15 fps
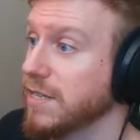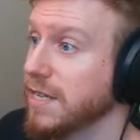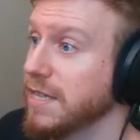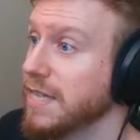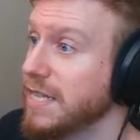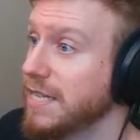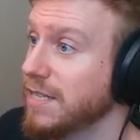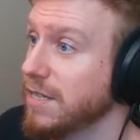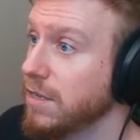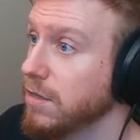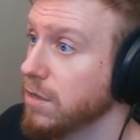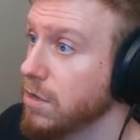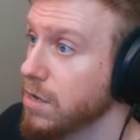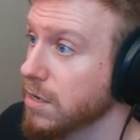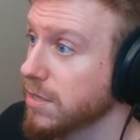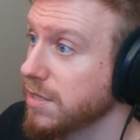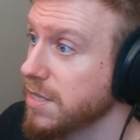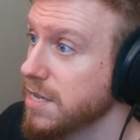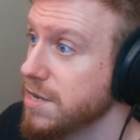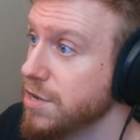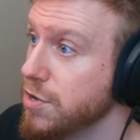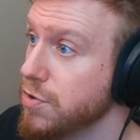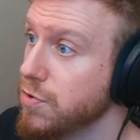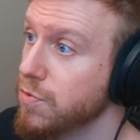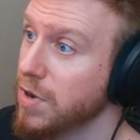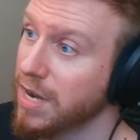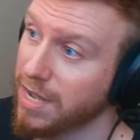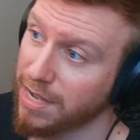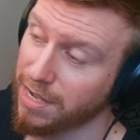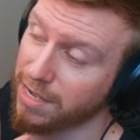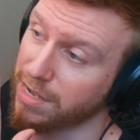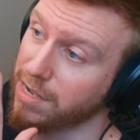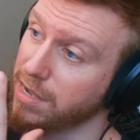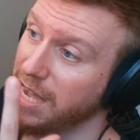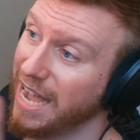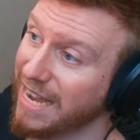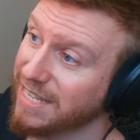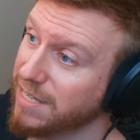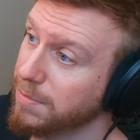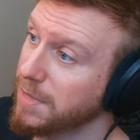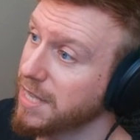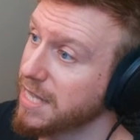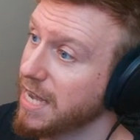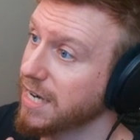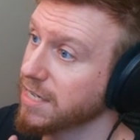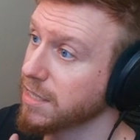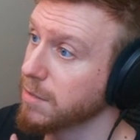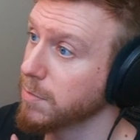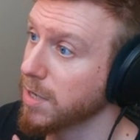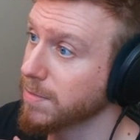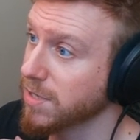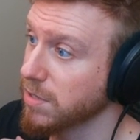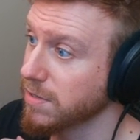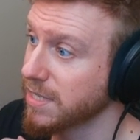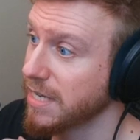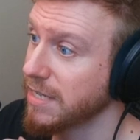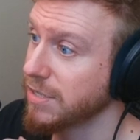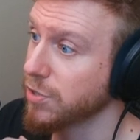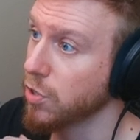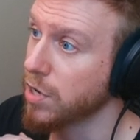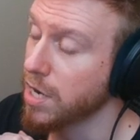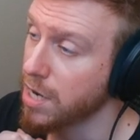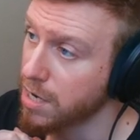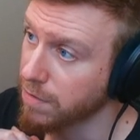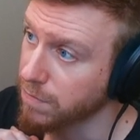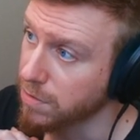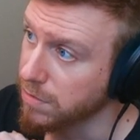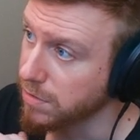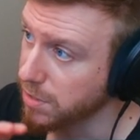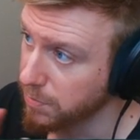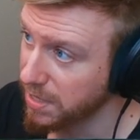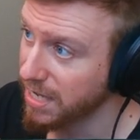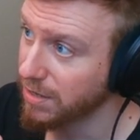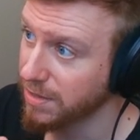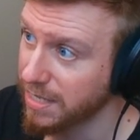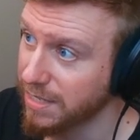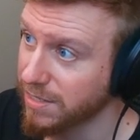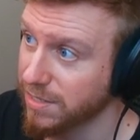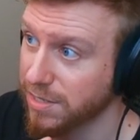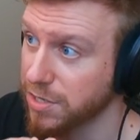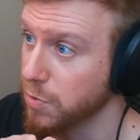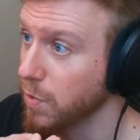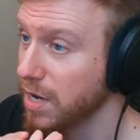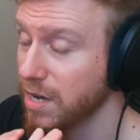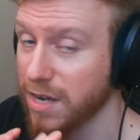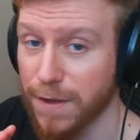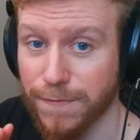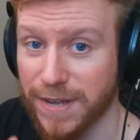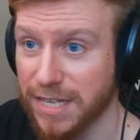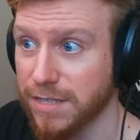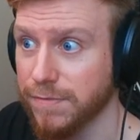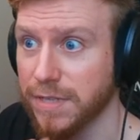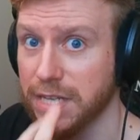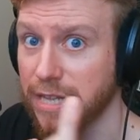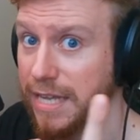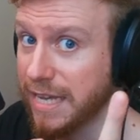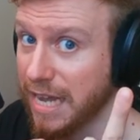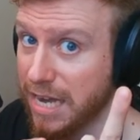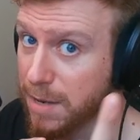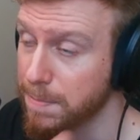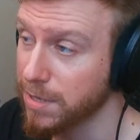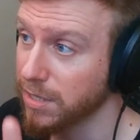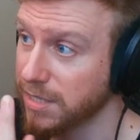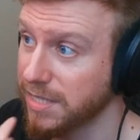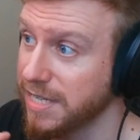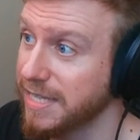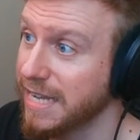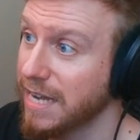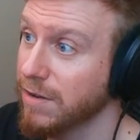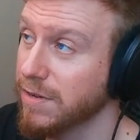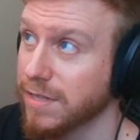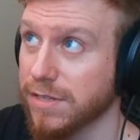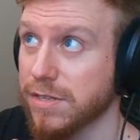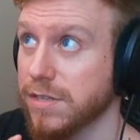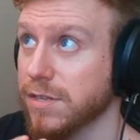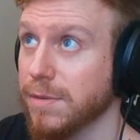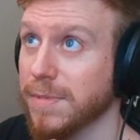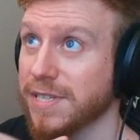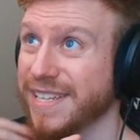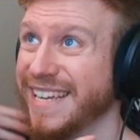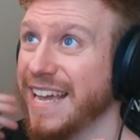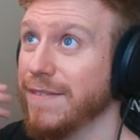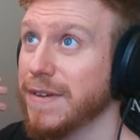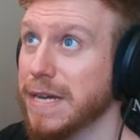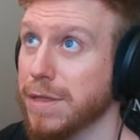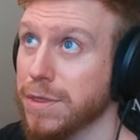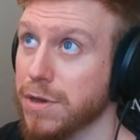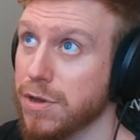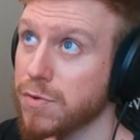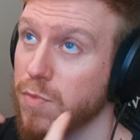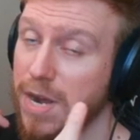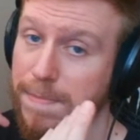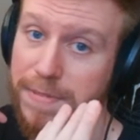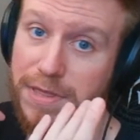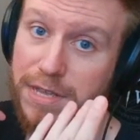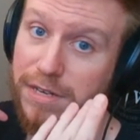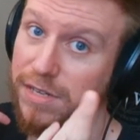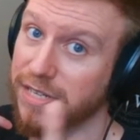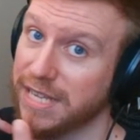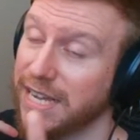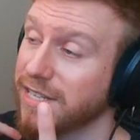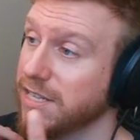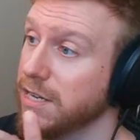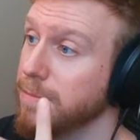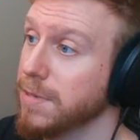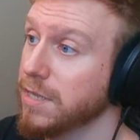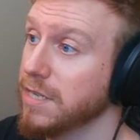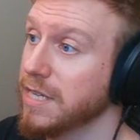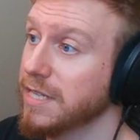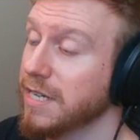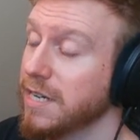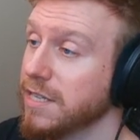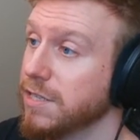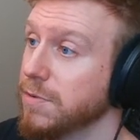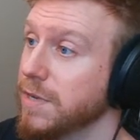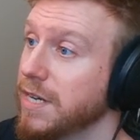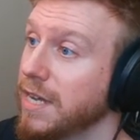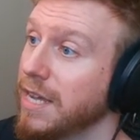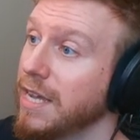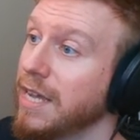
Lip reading: And this unlocks the new item that they added in the Brimstone Sands, your Heart Rune. So without this, you are effectively like an ability down. It's almost like having a third weapon that just has an ability tied to it.